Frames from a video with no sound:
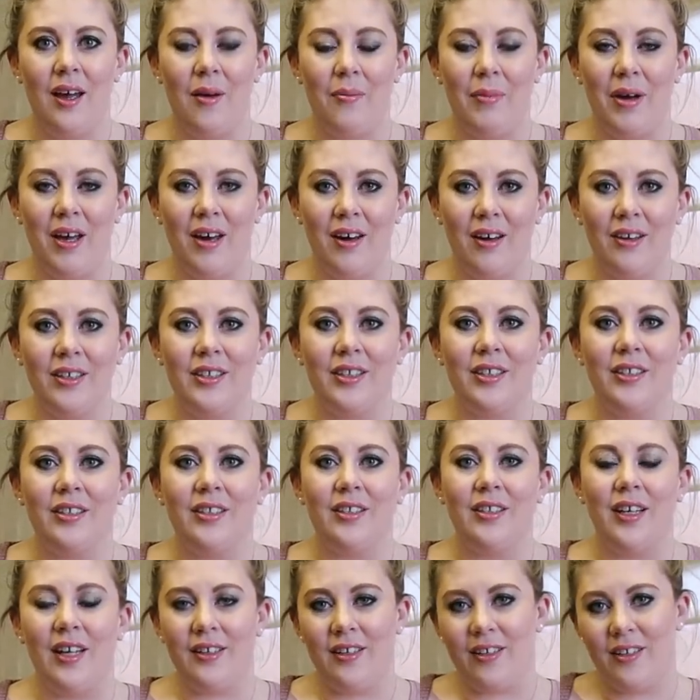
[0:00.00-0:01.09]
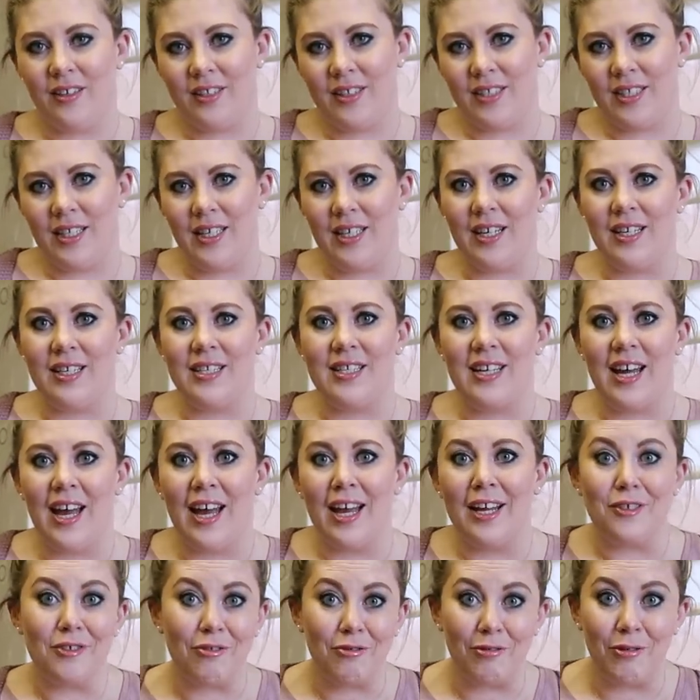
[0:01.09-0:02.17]
my uncle and auntie and
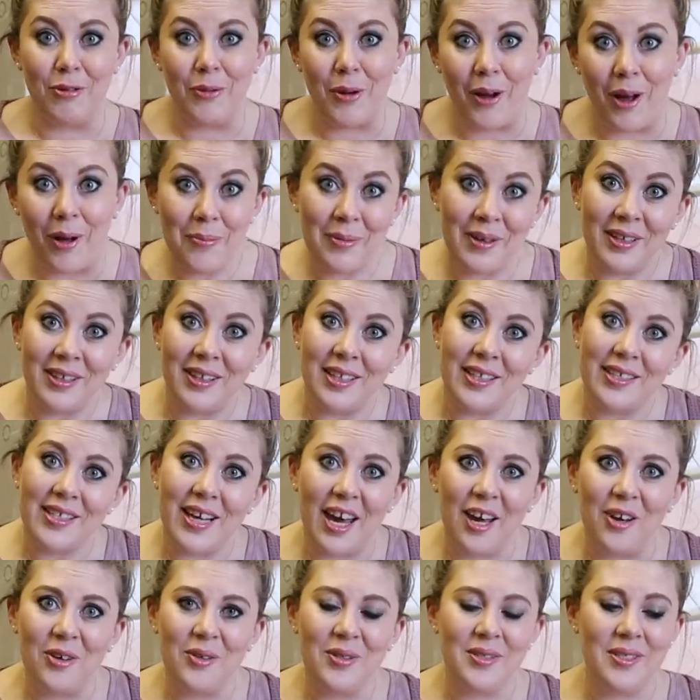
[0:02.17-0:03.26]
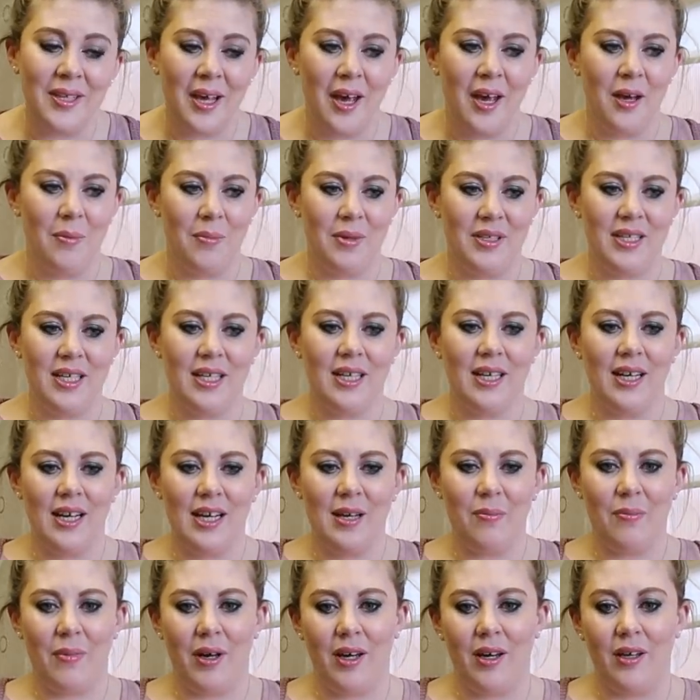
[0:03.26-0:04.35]
dad grew up in this house,
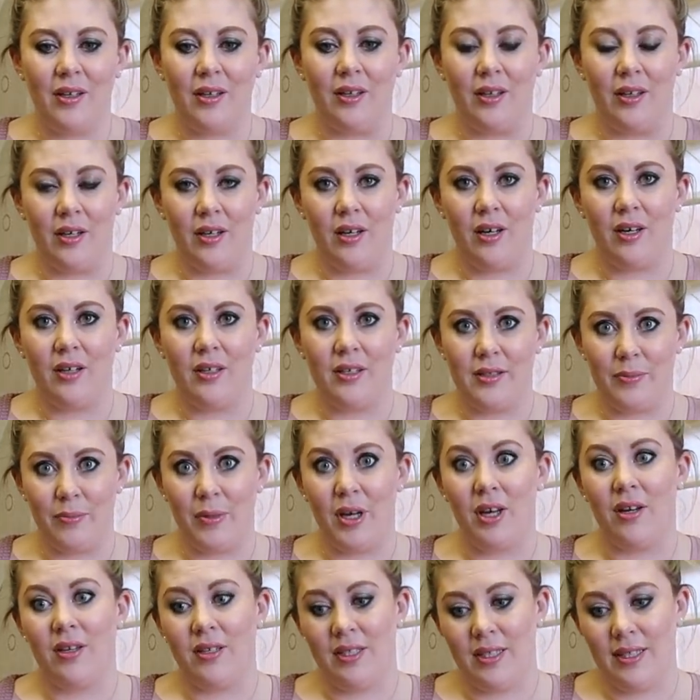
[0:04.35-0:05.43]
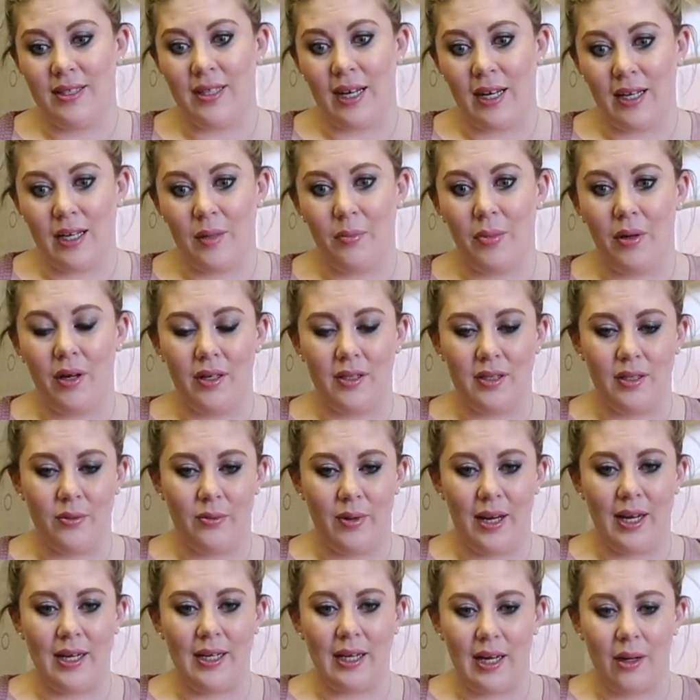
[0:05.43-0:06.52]
particularly my uncle and aunt. My auntie sadly passed
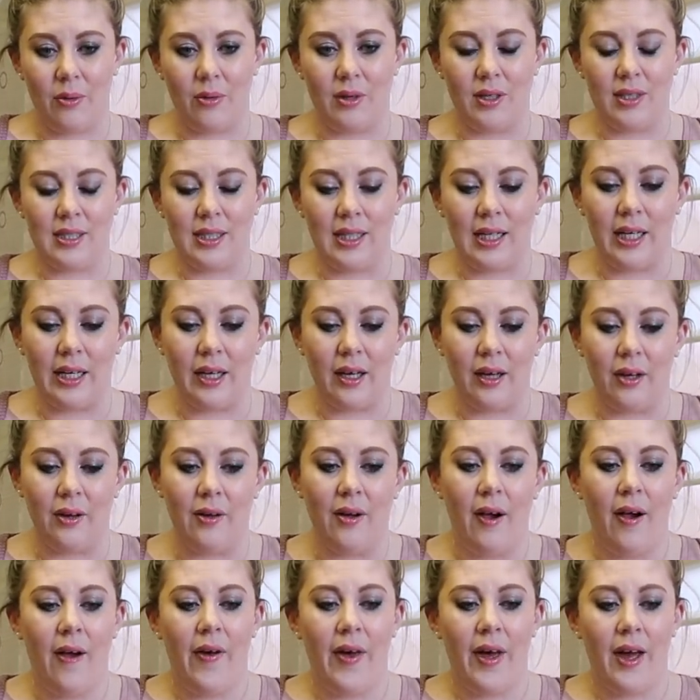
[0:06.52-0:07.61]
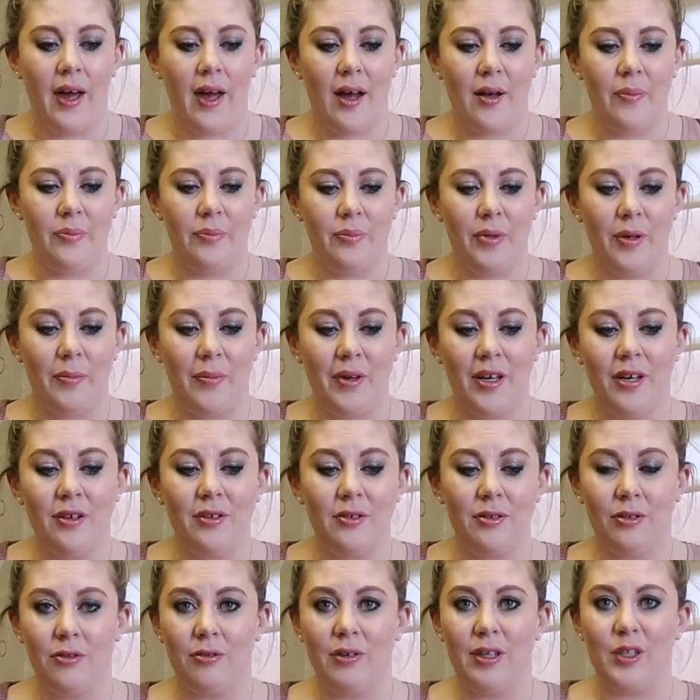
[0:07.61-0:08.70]
away now, Auntie Cleo, but my
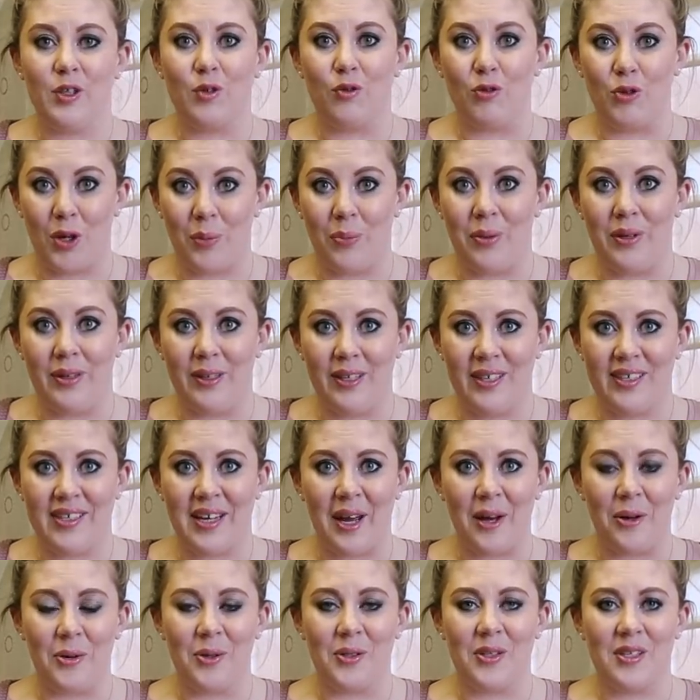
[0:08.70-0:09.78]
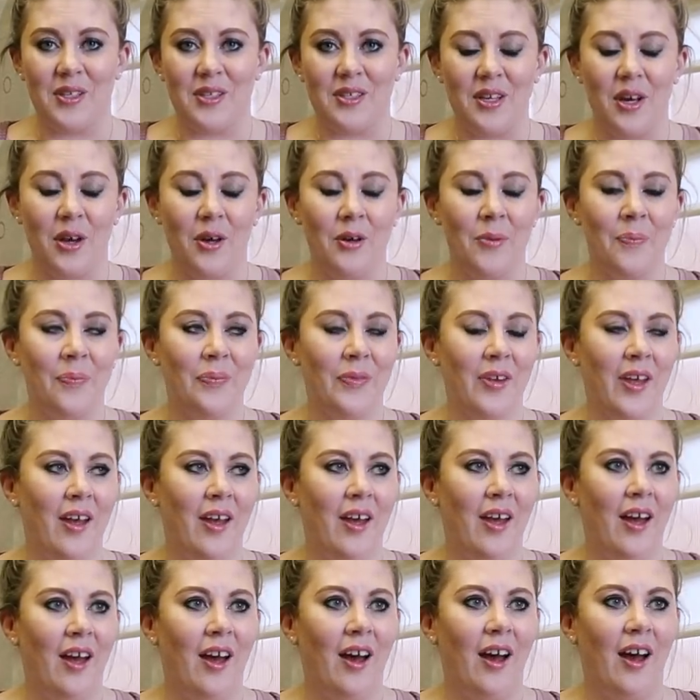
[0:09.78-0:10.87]
uncle Chris grew up in this house. So
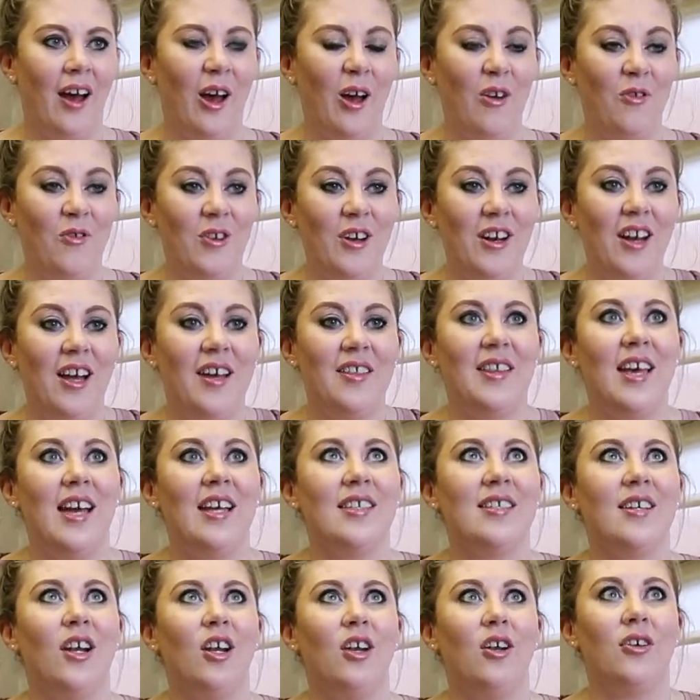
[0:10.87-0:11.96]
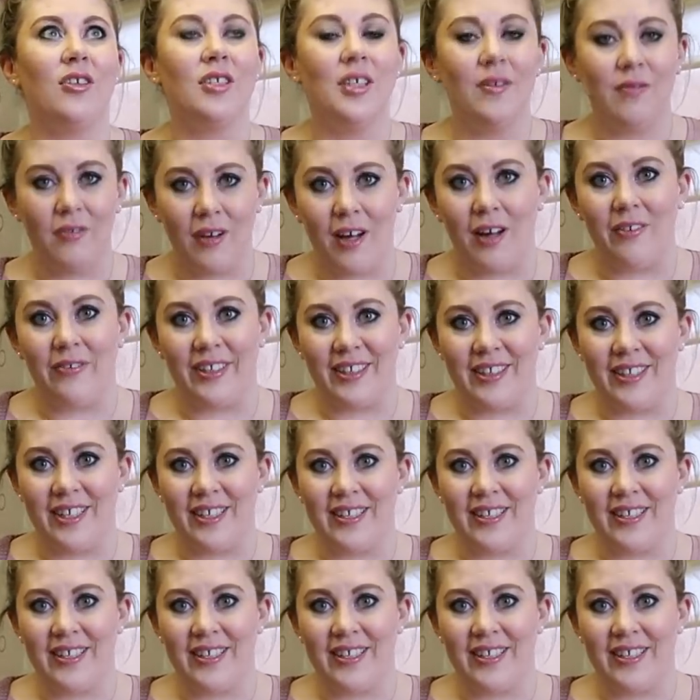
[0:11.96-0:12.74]
I feel like there's a lot of love in